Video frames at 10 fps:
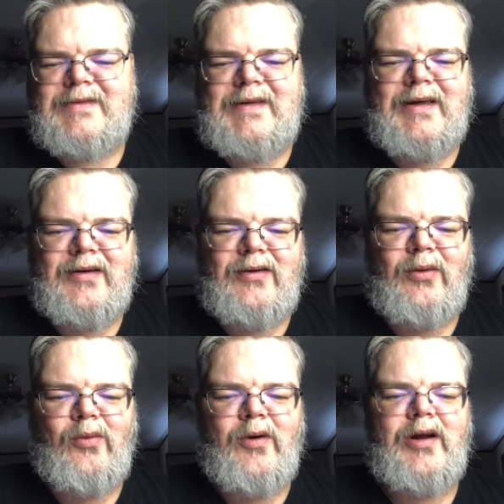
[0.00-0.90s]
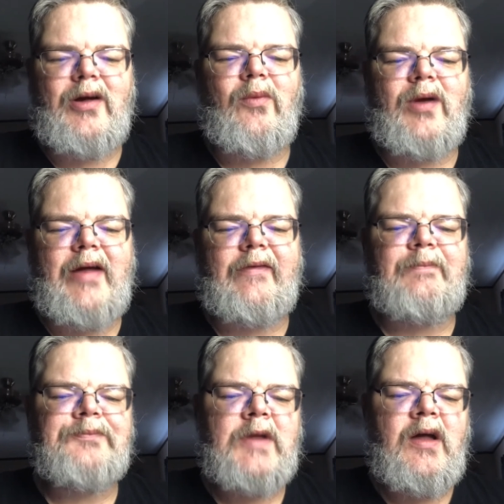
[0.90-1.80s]
ticket or warning or whatever.
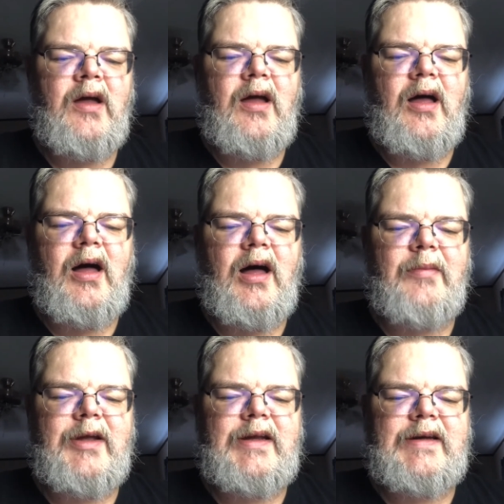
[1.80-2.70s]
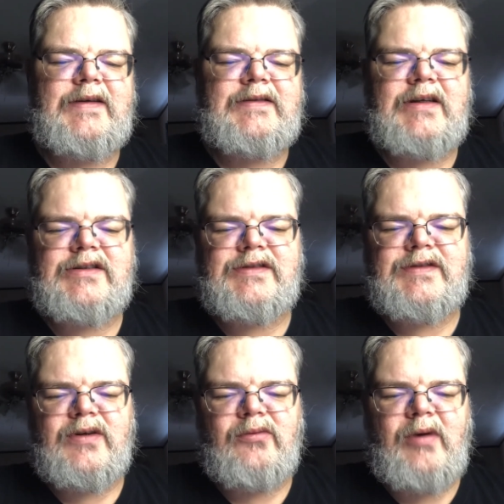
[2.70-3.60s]
Any
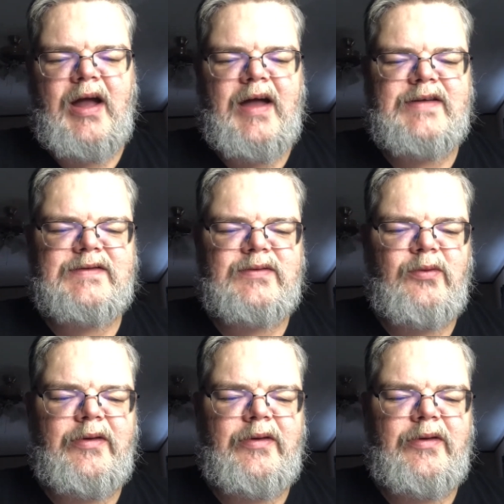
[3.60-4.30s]
detentions or arrests,